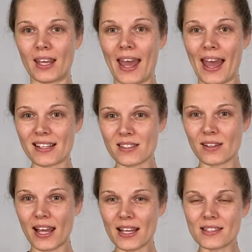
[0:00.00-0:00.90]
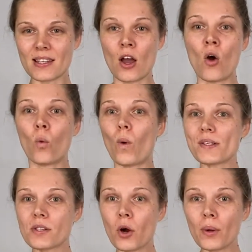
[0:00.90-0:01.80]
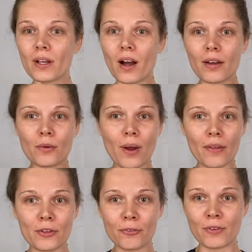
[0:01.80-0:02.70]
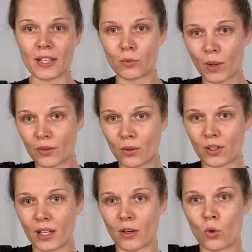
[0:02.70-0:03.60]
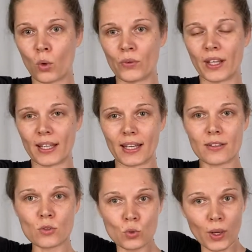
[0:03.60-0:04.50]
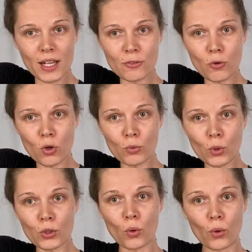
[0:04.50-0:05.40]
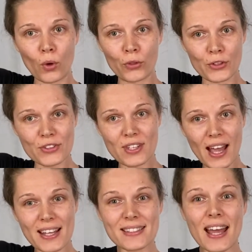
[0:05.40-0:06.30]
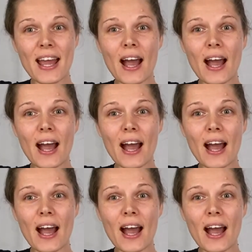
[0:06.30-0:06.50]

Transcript: X legs? What's going on around the feet, whether they are holding it straight forward or on the sides.